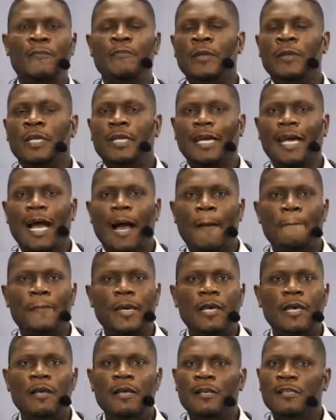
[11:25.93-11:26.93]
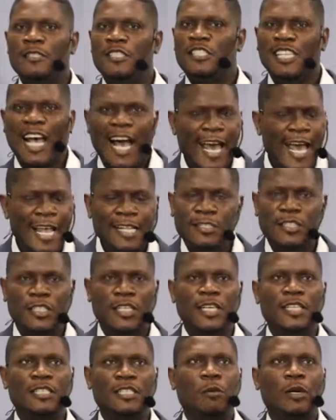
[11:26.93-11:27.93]
they can be
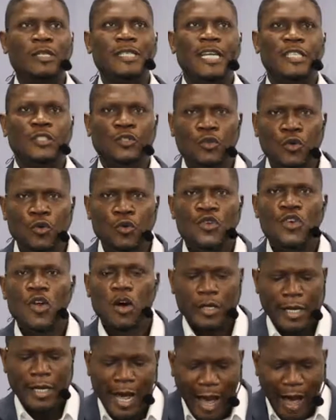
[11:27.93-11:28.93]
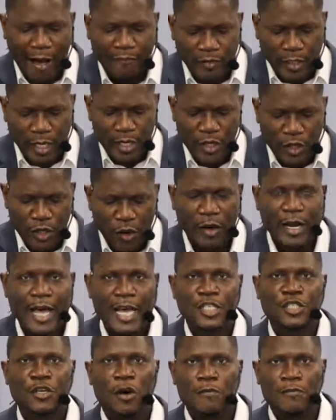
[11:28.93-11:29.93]
scientists, but they do not have the
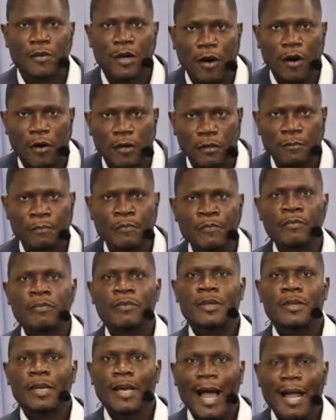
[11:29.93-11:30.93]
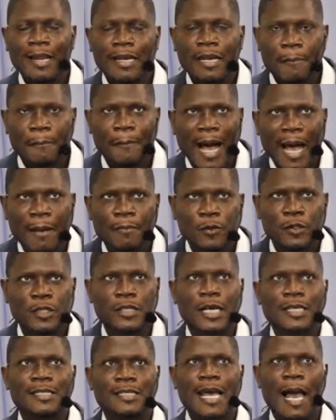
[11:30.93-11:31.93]
knowledge of God. And the Bible
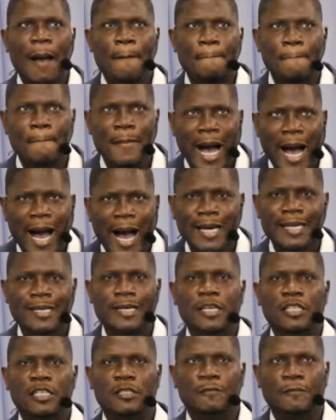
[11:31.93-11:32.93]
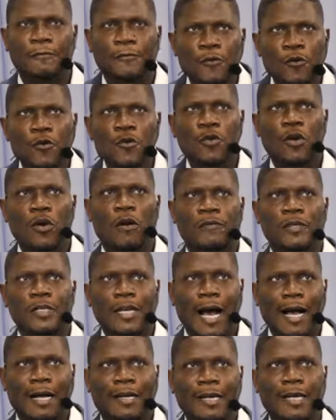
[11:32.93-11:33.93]
says their mind is full of
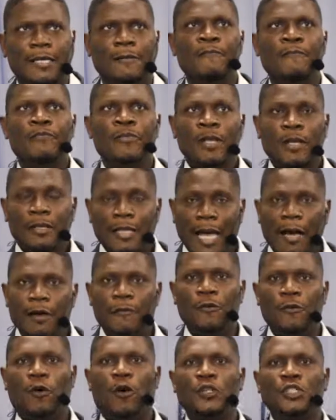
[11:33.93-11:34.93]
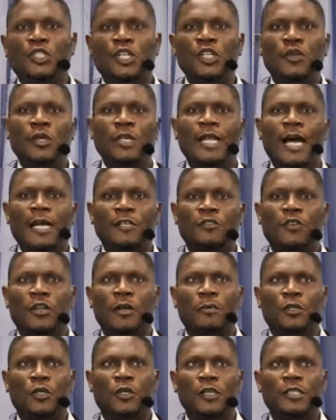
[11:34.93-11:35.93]
darkness. Now, if you continue in that
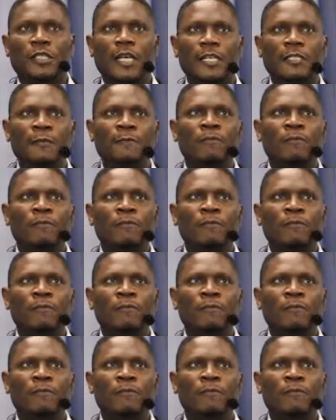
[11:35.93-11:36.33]
scripture, it says,